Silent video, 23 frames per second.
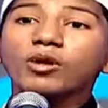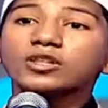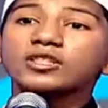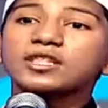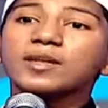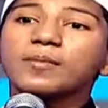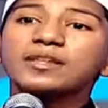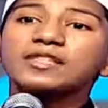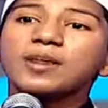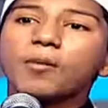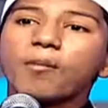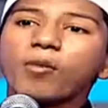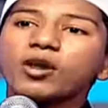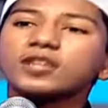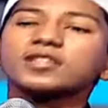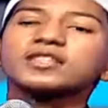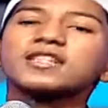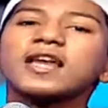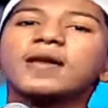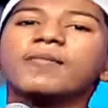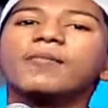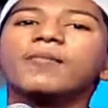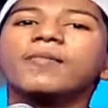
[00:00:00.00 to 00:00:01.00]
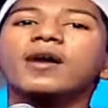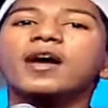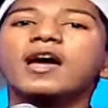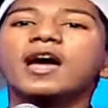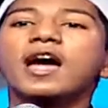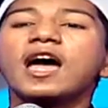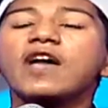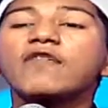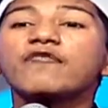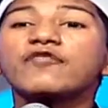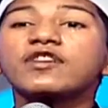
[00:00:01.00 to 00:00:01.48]
No Muslim is a
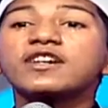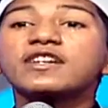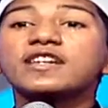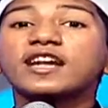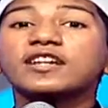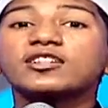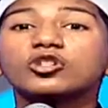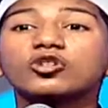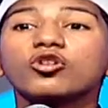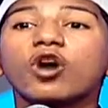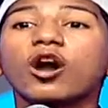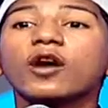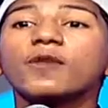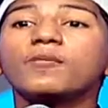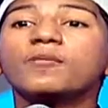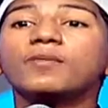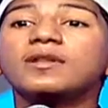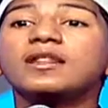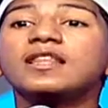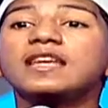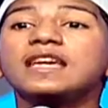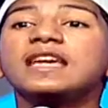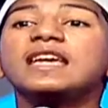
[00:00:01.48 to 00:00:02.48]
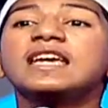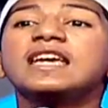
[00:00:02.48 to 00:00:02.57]
Muslim if he does not